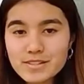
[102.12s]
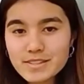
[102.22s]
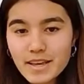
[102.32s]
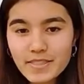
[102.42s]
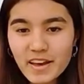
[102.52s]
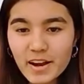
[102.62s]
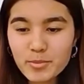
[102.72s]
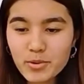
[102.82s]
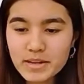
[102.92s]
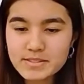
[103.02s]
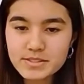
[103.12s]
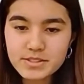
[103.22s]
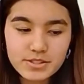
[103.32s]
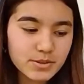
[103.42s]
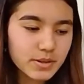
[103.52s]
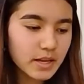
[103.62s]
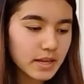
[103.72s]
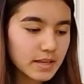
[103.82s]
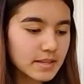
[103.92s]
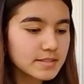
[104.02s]
first thing that I'm going to do
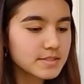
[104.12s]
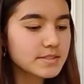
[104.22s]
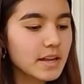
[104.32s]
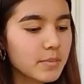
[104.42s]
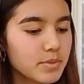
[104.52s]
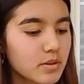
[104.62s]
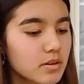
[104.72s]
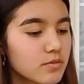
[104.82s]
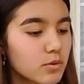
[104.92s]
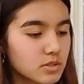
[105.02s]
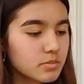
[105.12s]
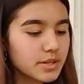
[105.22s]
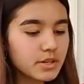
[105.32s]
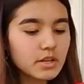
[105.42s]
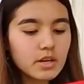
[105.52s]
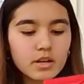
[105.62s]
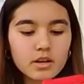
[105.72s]
is set up the voltmeter.